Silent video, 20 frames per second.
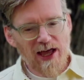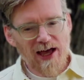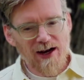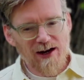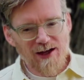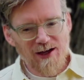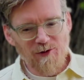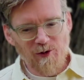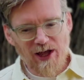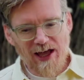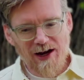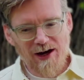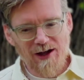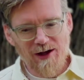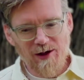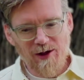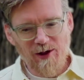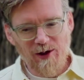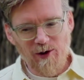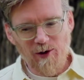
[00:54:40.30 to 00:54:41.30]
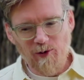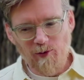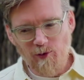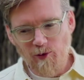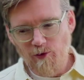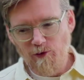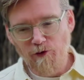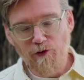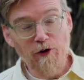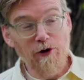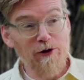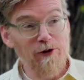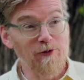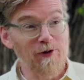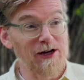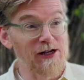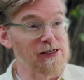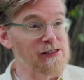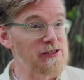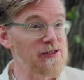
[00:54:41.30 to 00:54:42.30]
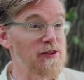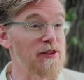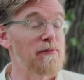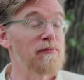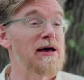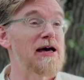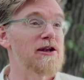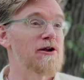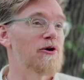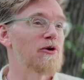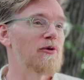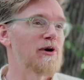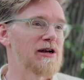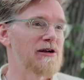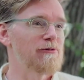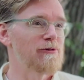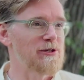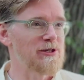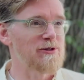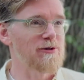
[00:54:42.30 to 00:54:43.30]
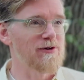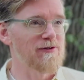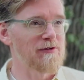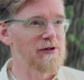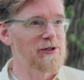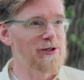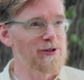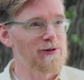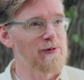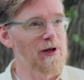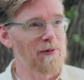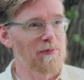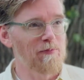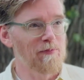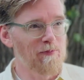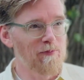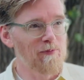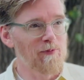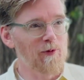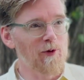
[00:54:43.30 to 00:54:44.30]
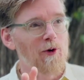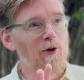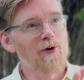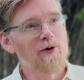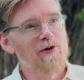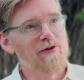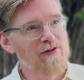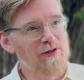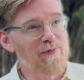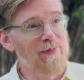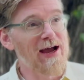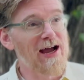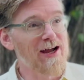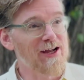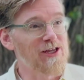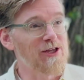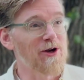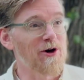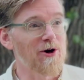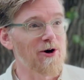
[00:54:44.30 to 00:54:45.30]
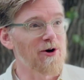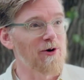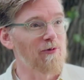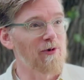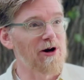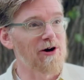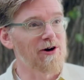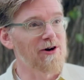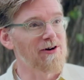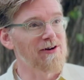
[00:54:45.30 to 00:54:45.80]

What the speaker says: referred to it as the meadow, and it was sort of a corner of the backyard where,